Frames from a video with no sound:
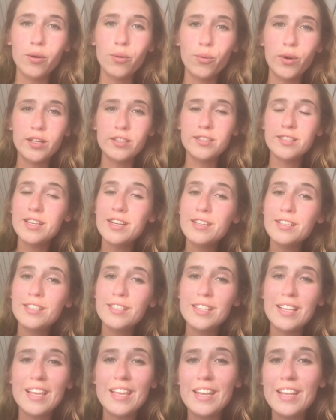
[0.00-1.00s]
Well,
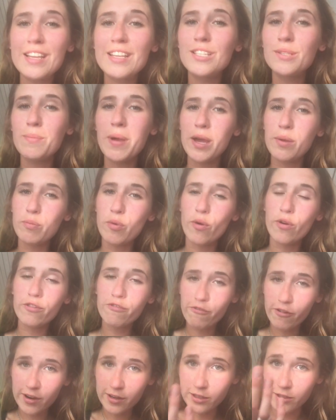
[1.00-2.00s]
since it is my
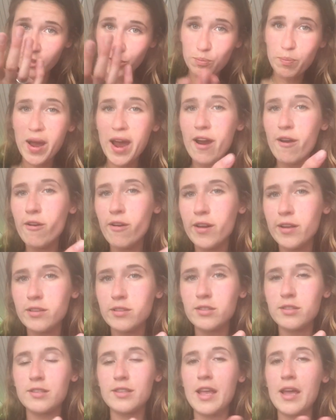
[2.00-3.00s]
boyfriend's
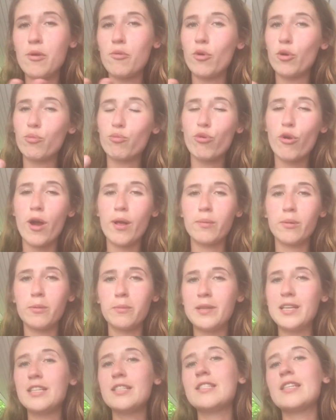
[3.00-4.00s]
parents, they would
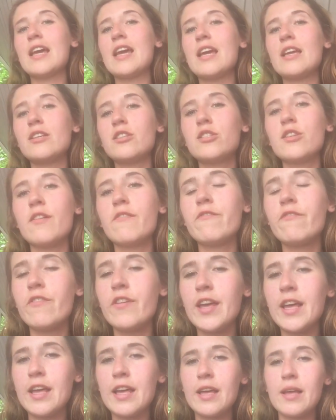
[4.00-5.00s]
probably say
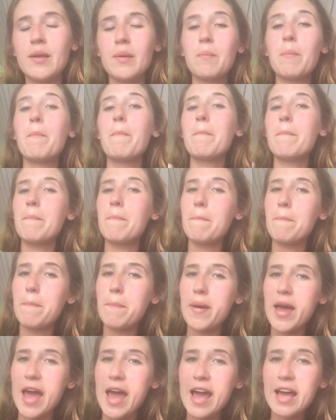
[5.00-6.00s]
something
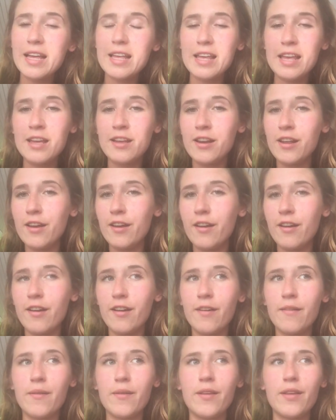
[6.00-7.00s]
back in
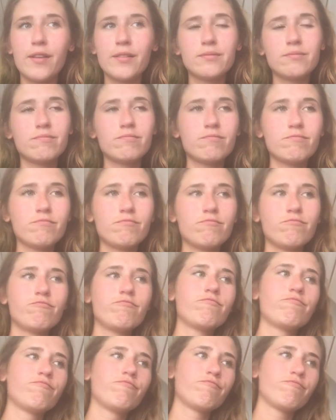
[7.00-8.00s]
a,
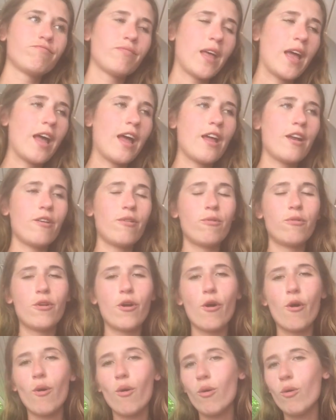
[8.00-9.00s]
I don't
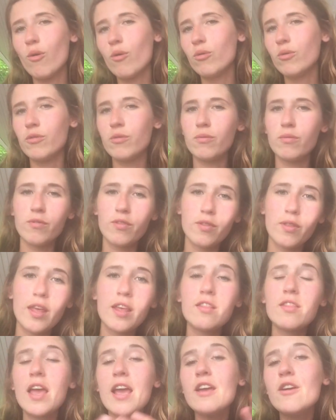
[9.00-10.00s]
know,
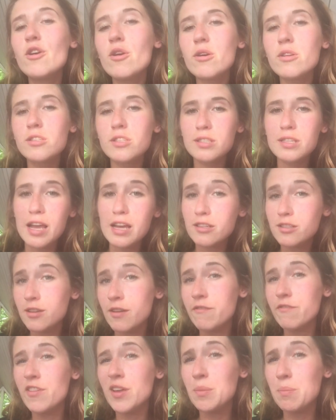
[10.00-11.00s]
they could say
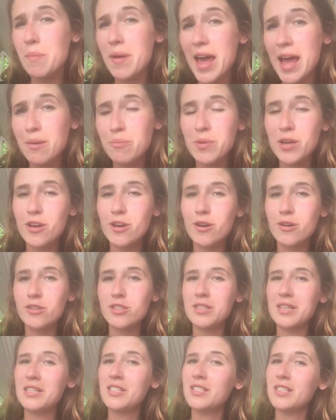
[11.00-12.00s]
something back
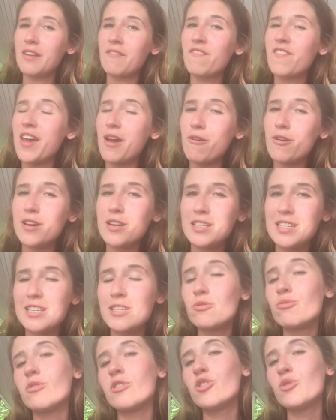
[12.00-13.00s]
because it's a very
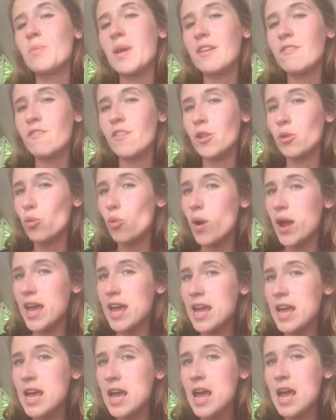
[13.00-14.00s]
disrespectful
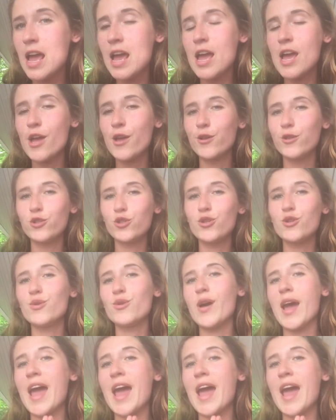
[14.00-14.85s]
way to